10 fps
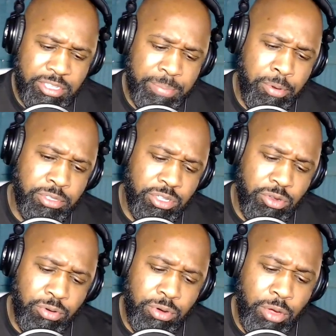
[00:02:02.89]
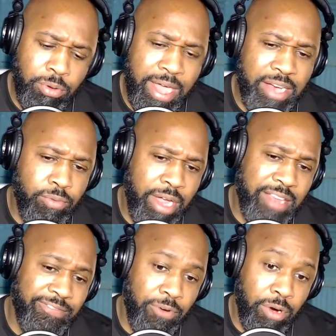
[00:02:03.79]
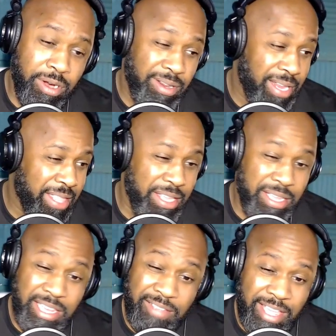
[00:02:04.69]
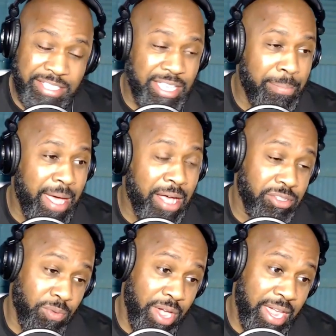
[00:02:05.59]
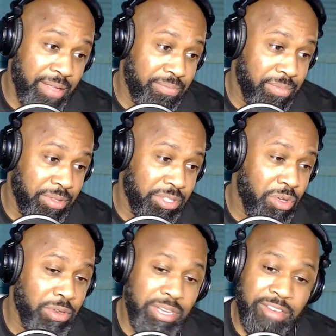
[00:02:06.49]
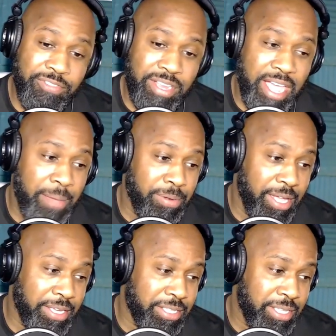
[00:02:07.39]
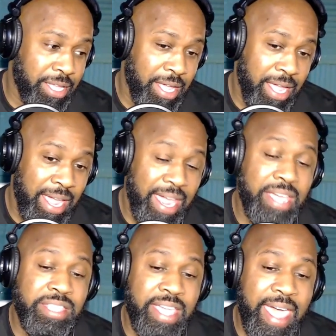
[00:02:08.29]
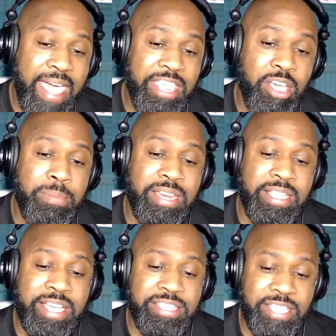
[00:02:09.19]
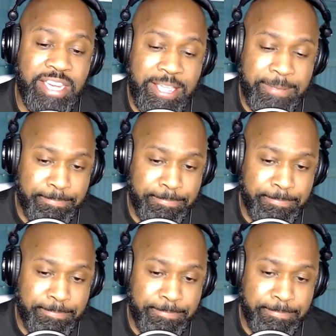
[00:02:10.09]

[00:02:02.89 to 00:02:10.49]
supposed to do the no-knock raid for, I think he lived like 10 miles away. Totally different complex. And they had him in custody.